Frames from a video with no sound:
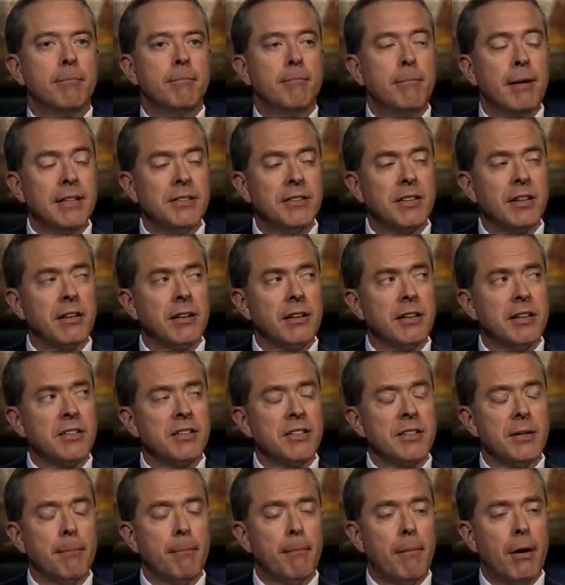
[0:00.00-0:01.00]
basically a
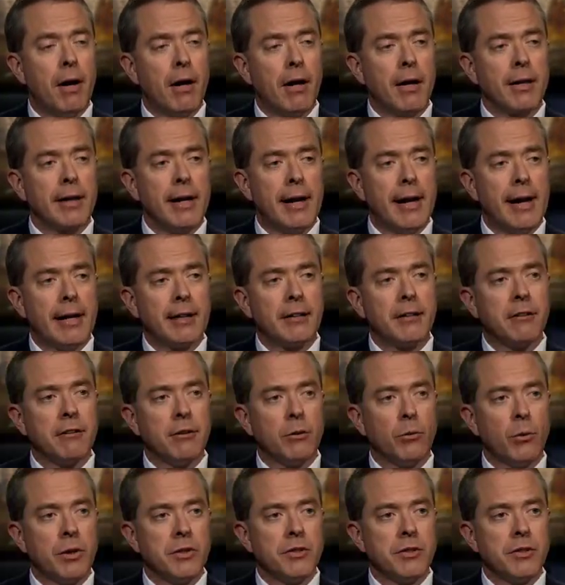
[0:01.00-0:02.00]
symbolic act.
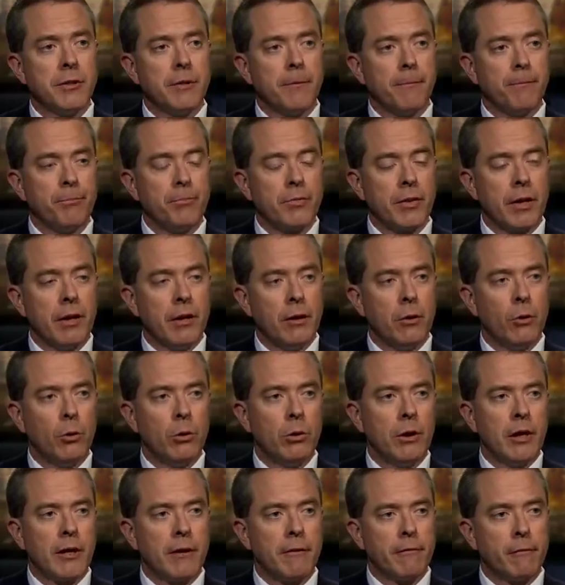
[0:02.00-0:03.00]
There wasn't a whole
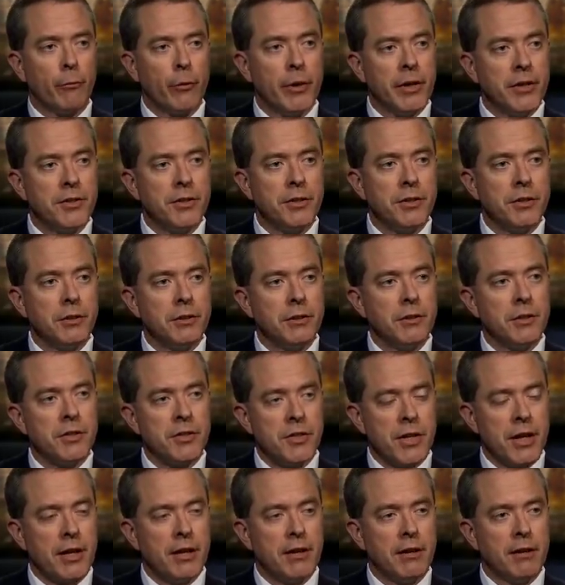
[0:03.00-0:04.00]
lot of reason to
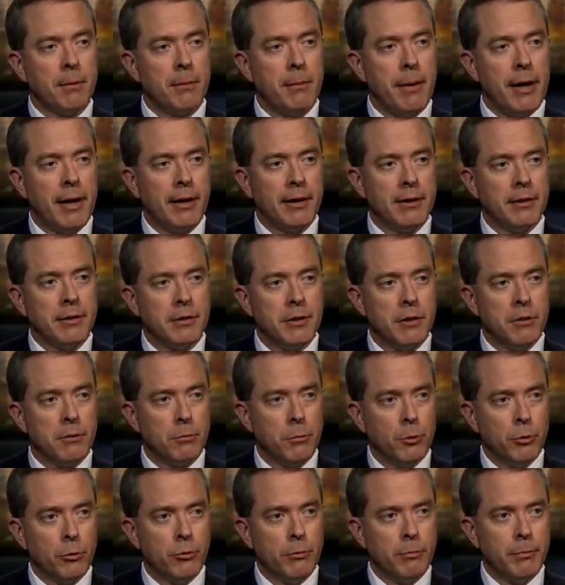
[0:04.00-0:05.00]
send a man to the
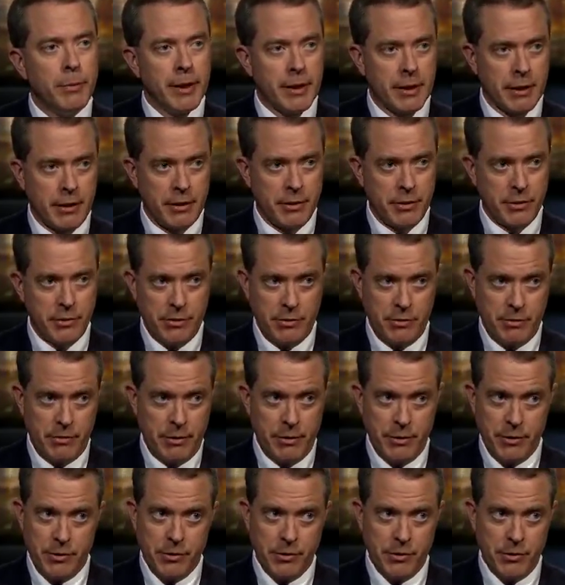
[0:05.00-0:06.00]
moon because
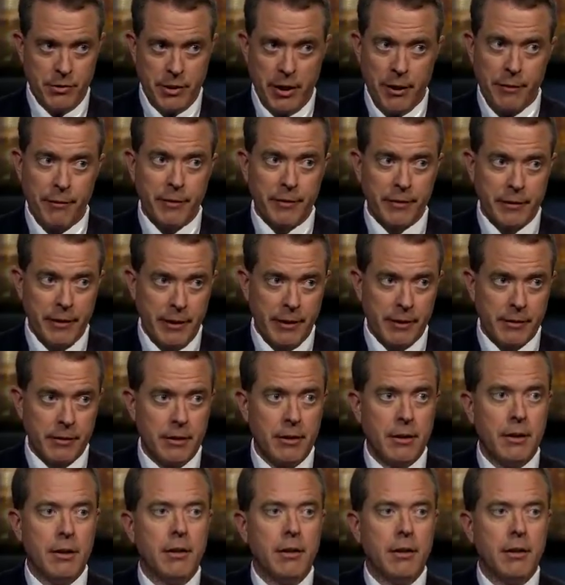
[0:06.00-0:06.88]
there's nothing there.